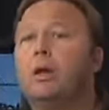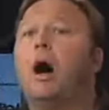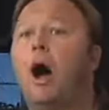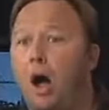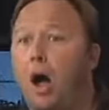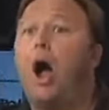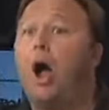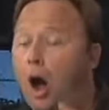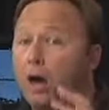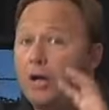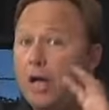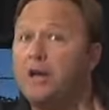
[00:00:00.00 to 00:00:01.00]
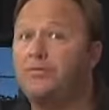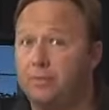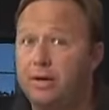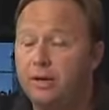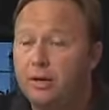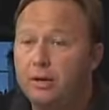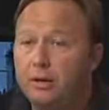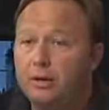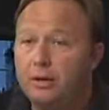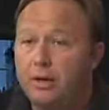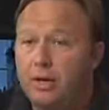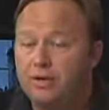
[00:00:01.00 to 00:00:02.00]
our country,
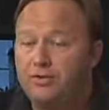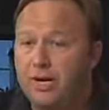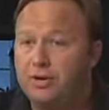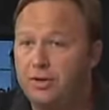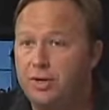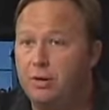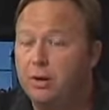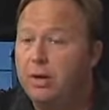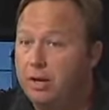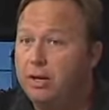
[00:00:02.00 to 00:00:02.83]
he says, you know,